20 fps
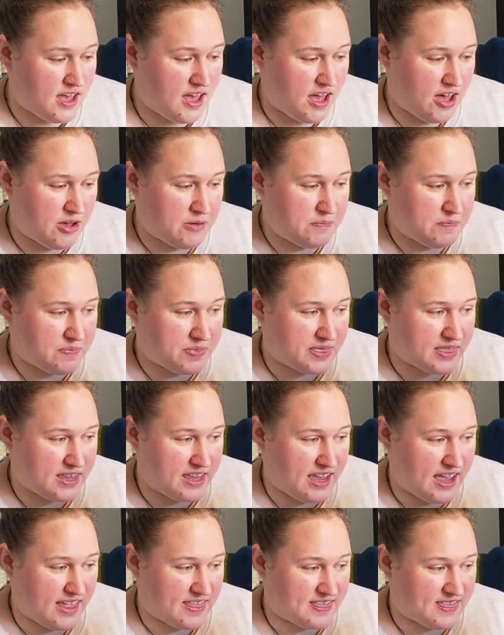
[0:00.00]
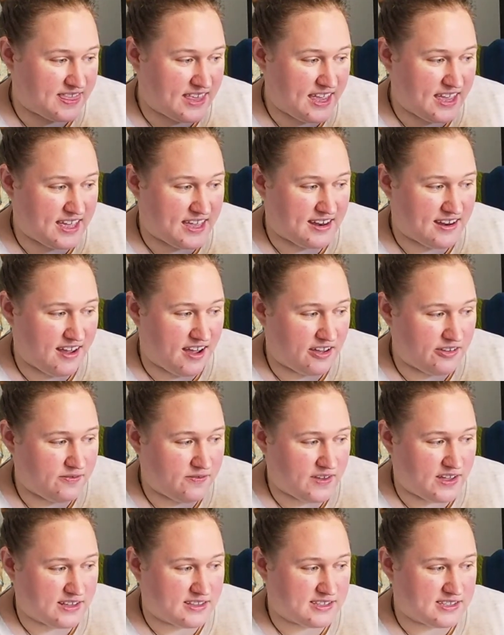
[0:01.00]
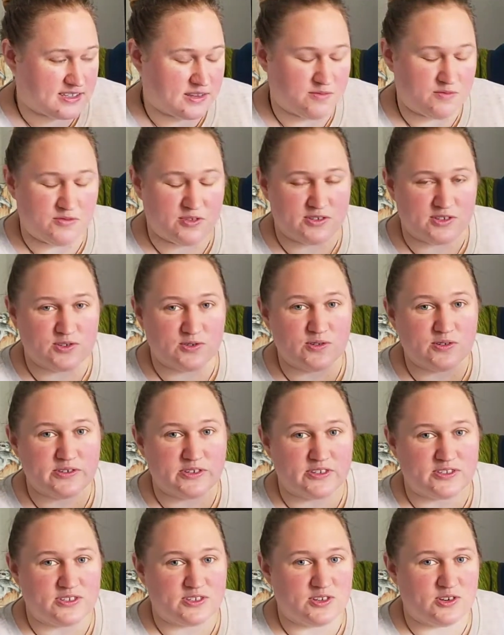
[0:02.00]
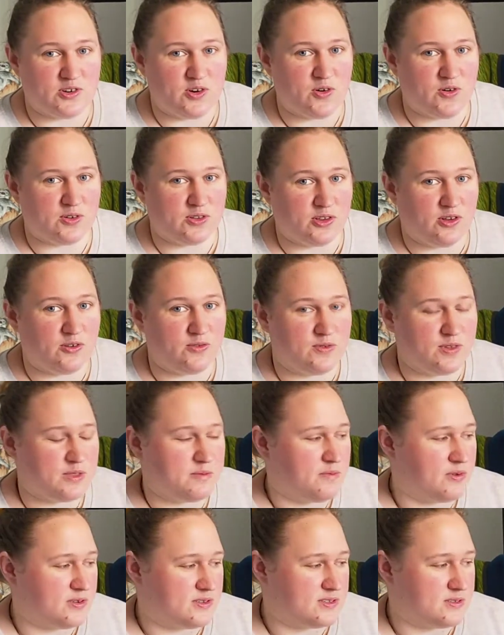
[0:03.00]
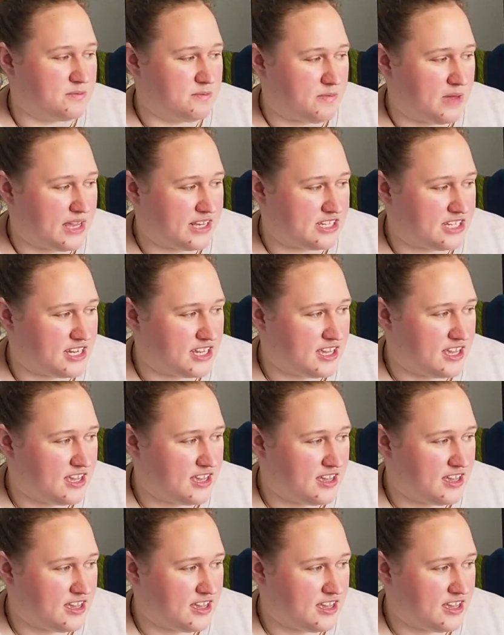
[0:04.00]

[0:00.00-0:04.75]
And then I found some resources to go along with Possum Magic.